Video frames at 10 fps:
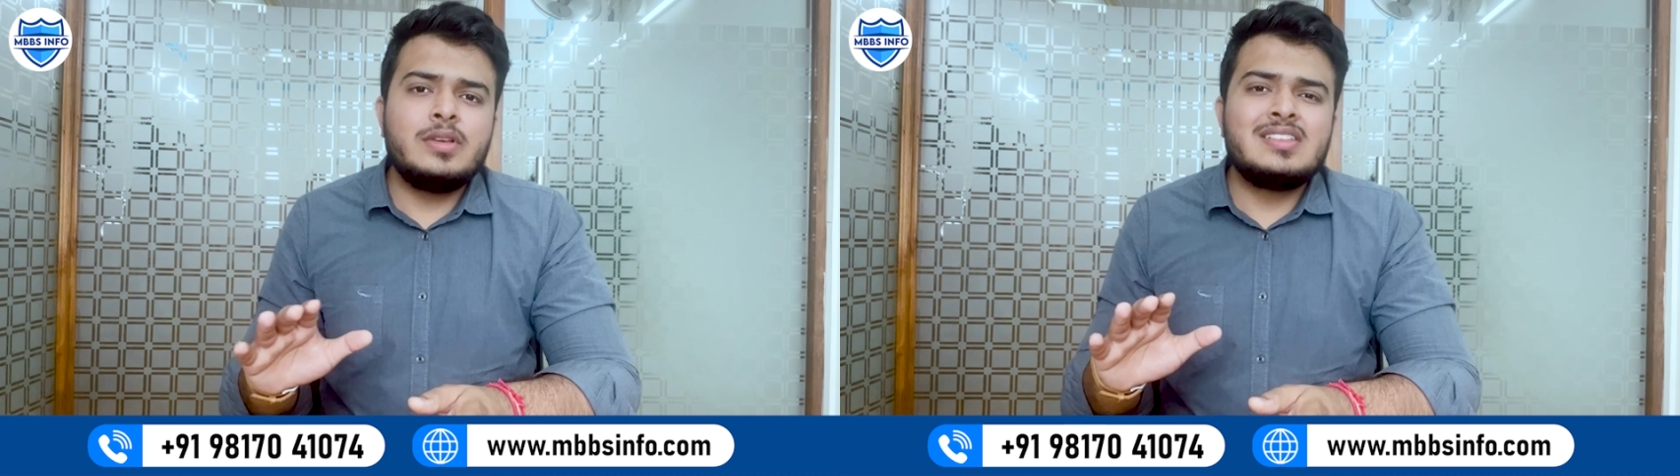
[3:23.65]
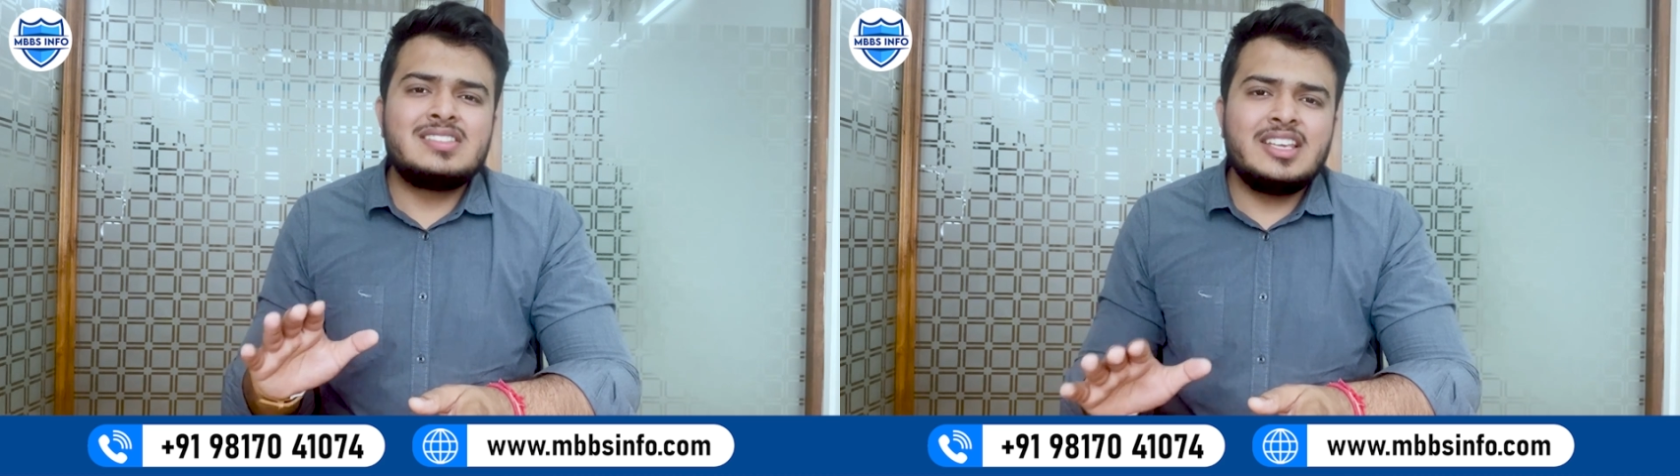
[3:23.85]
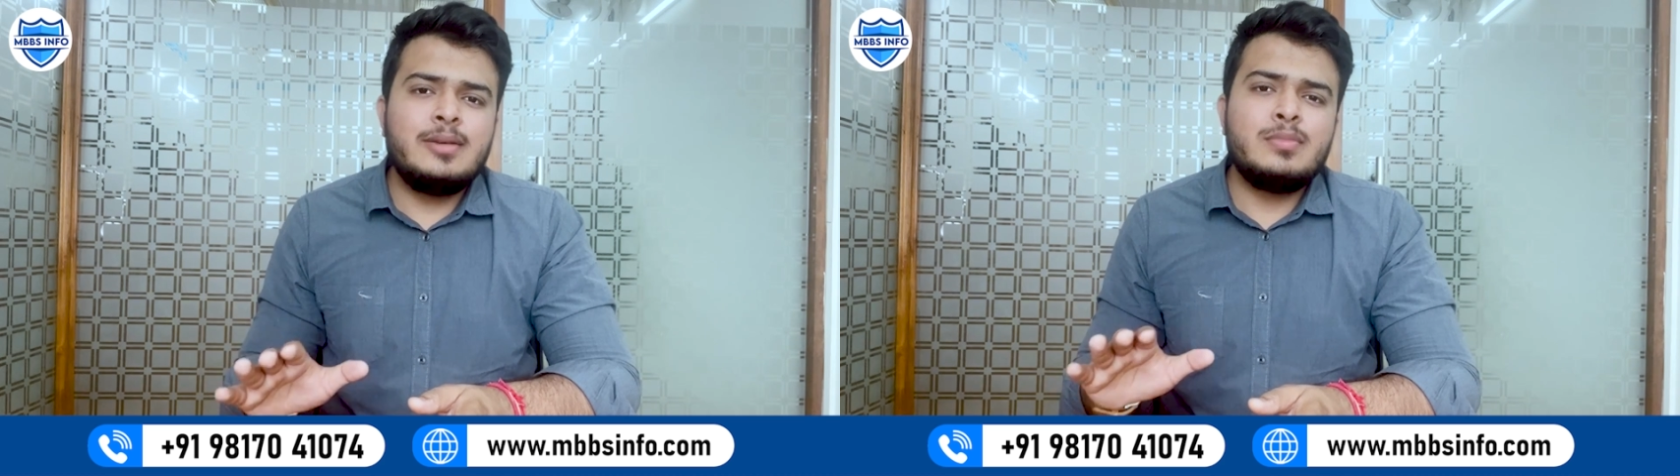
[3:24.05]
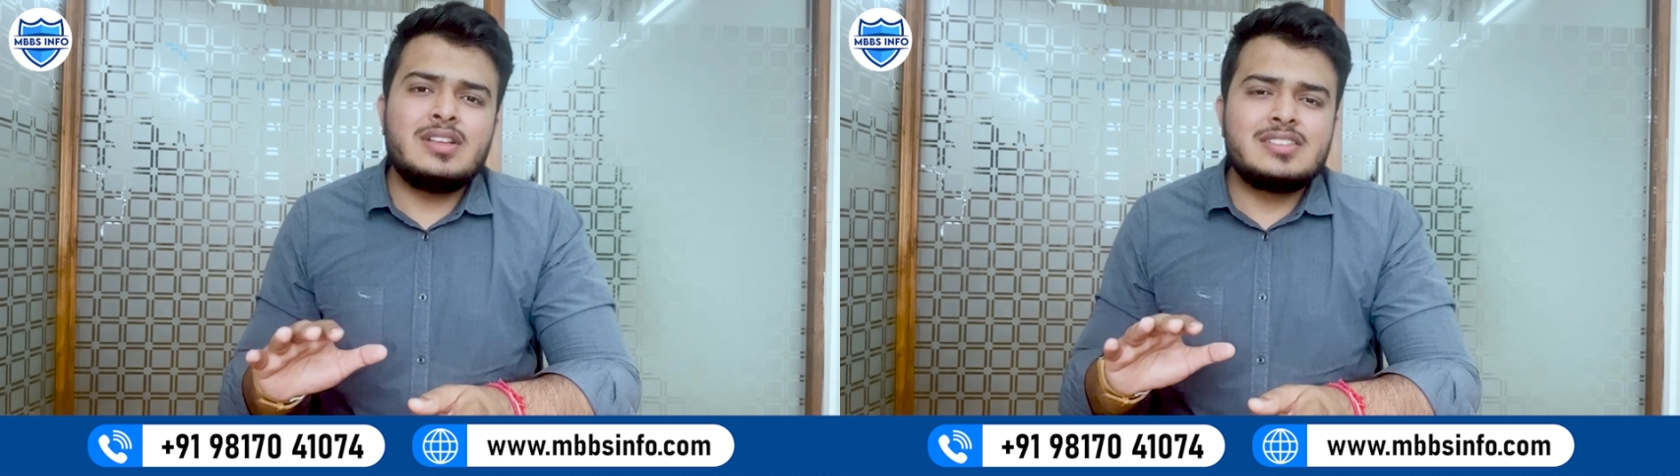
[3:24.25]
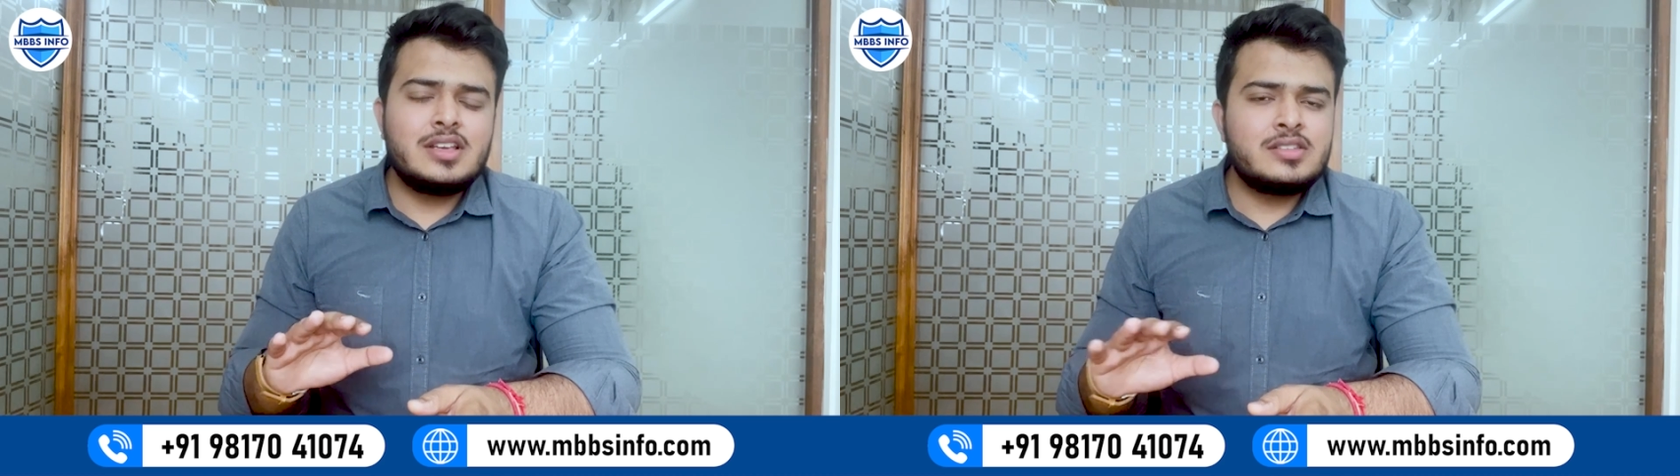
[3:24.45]
is
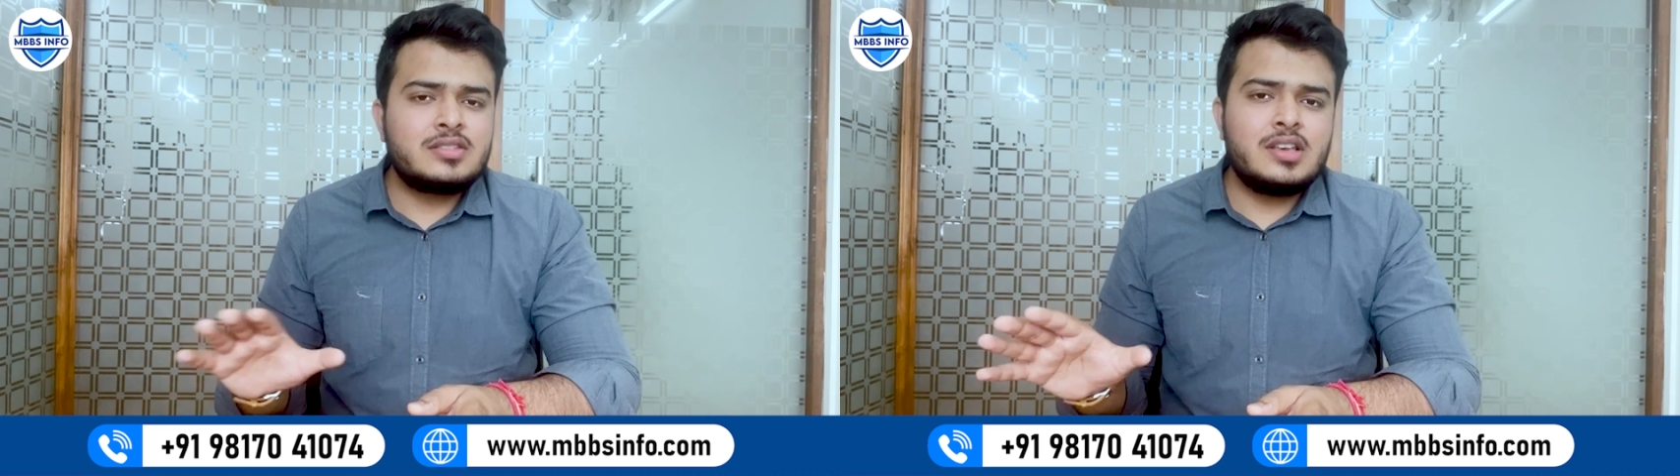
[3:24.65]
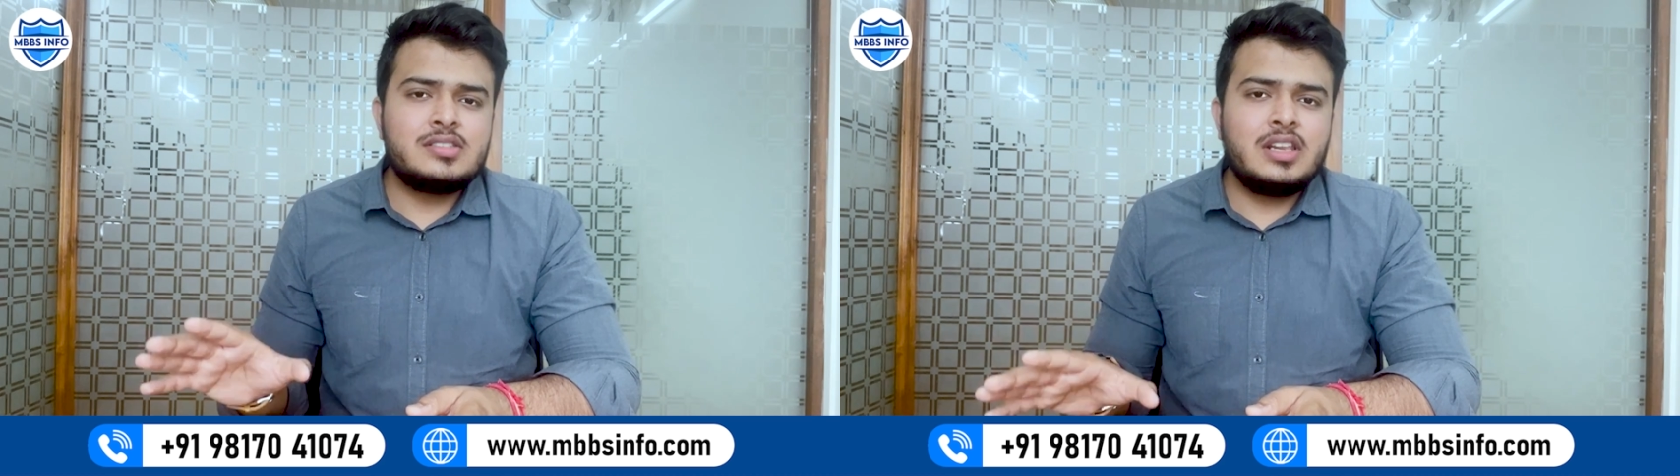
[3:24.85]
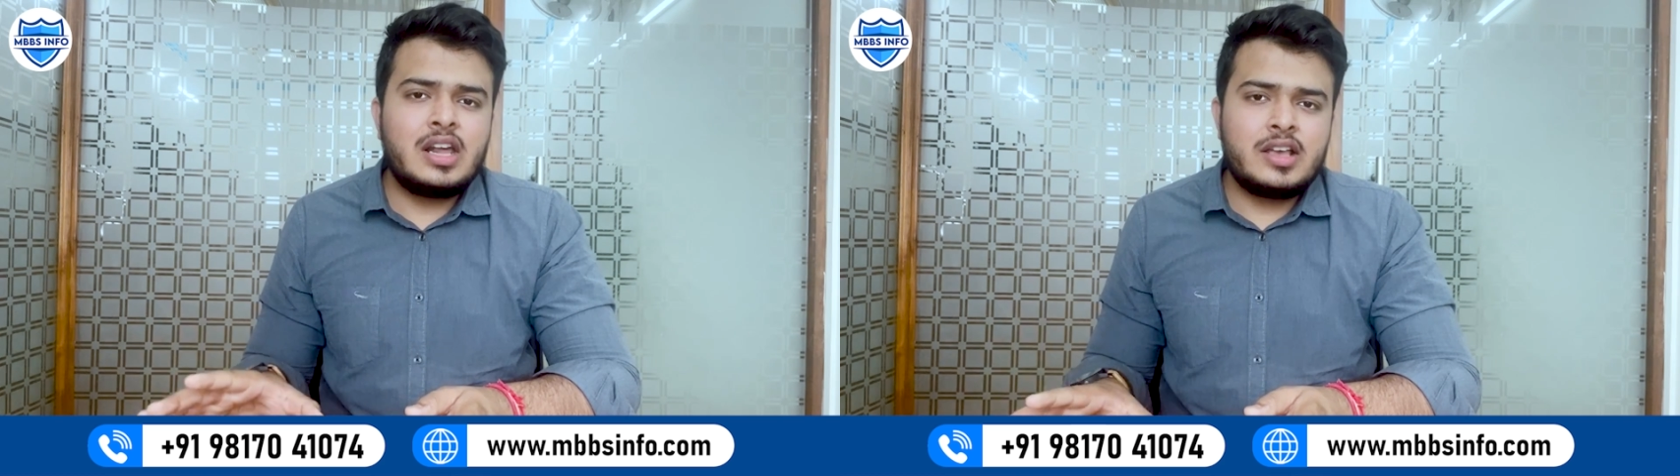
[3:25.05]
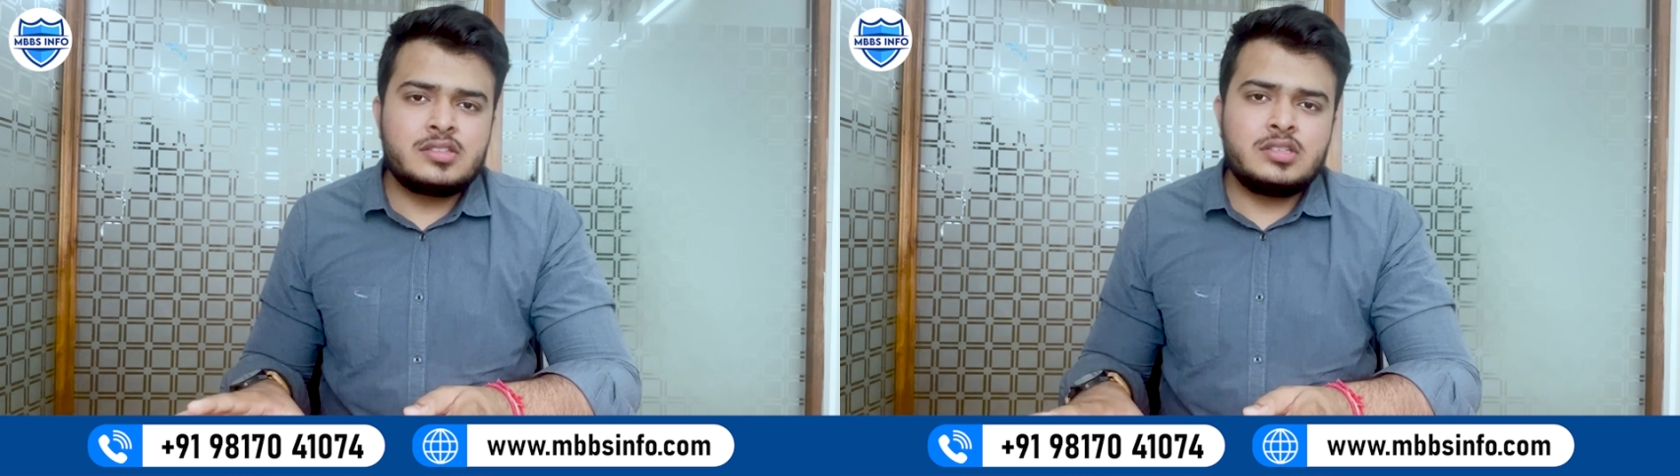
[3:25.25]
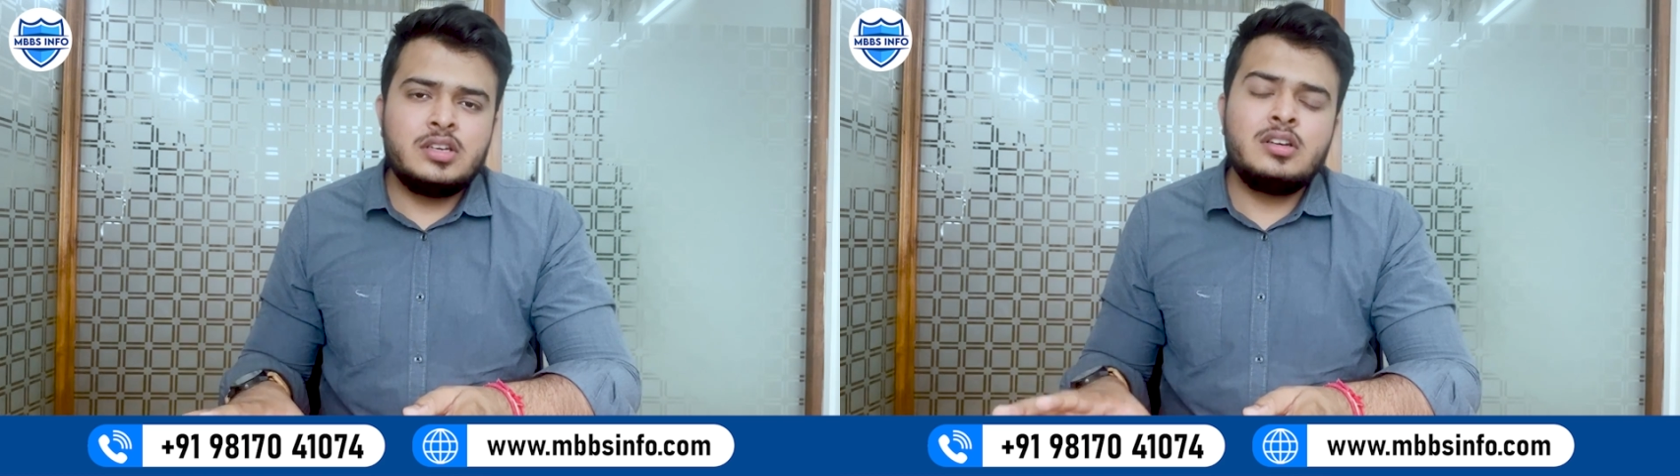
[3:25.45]
same just as the
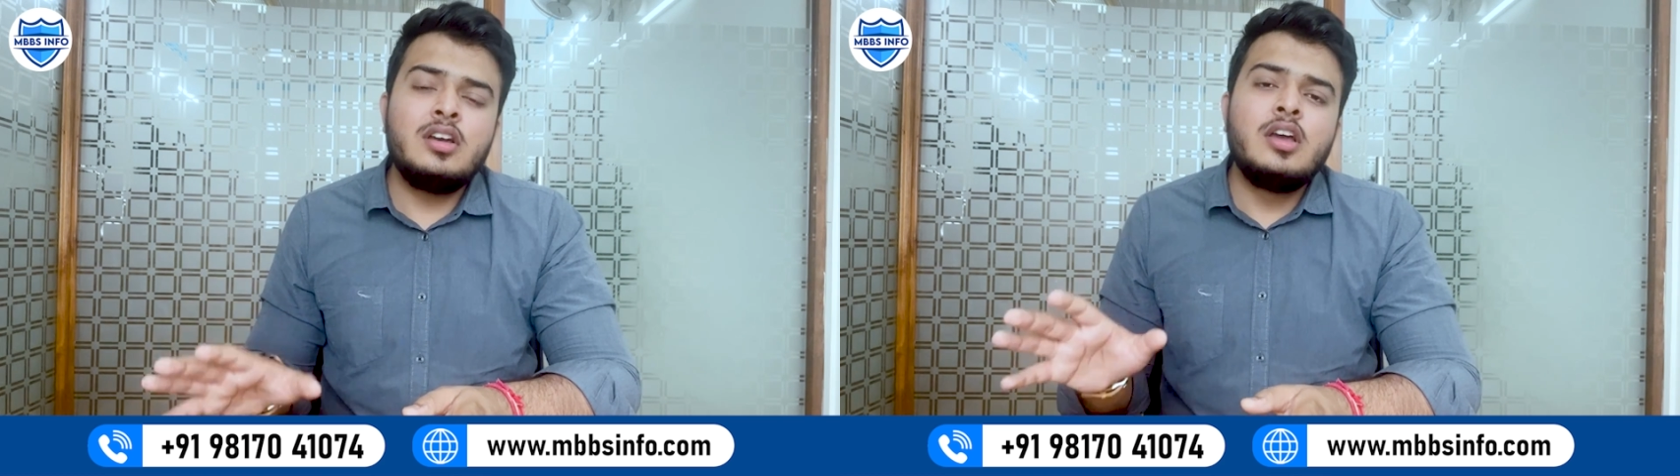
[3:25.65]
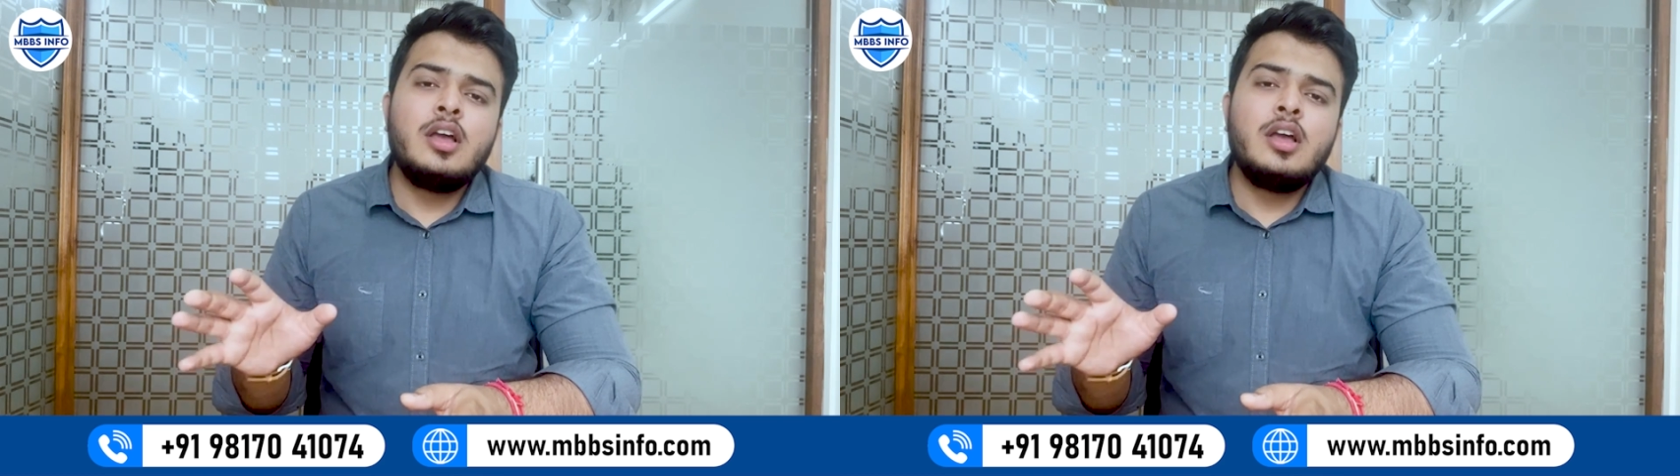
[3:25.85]
last year.